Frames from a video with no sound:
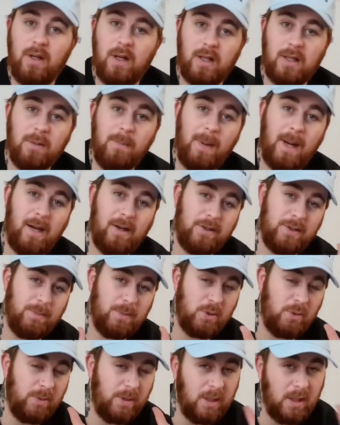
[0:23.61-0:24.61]
a, comparison
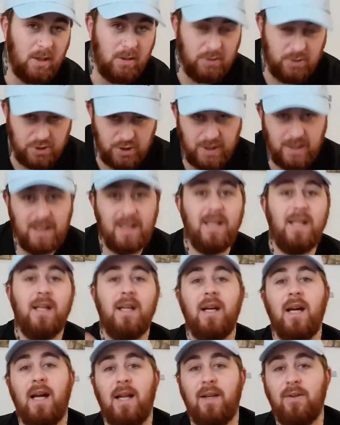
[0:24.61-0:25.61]
between the OG
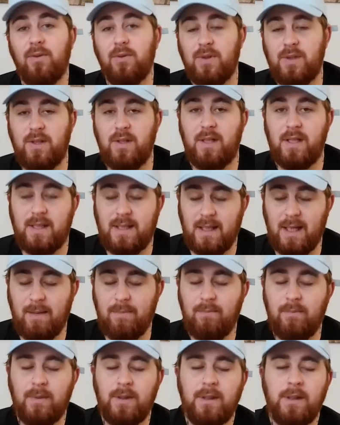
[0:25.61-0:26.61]
and also the
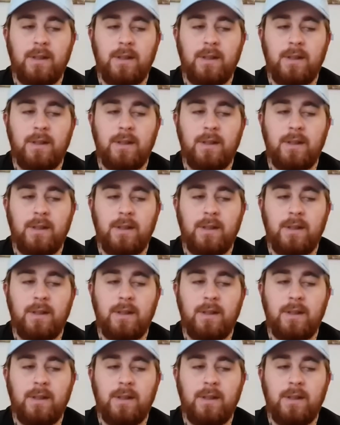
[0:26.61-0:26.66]
Slim.